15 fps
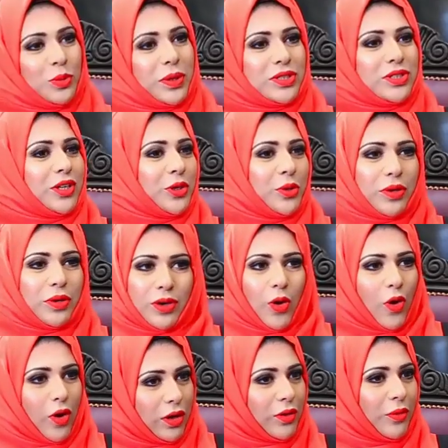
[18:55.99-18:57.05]
So mashallah, you're
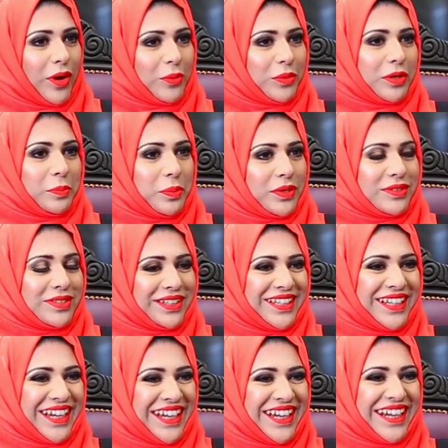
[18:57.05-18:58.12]
an all-rounded
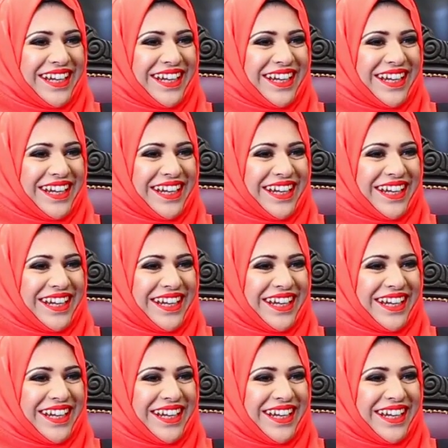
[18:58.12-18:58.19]
person.